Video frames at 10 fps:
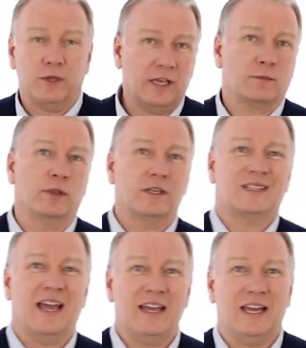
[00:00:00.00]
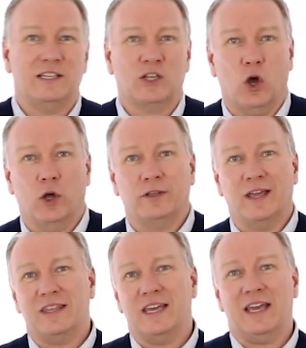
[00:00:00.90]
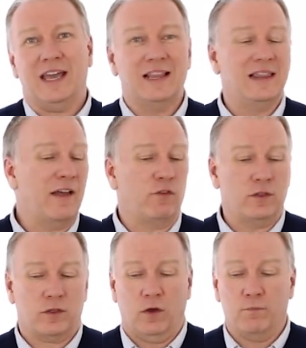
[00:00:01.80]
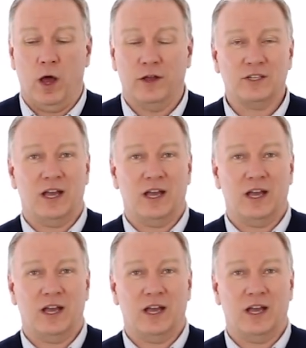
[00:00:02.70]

But yes, Mother's Day is on the 11th of March,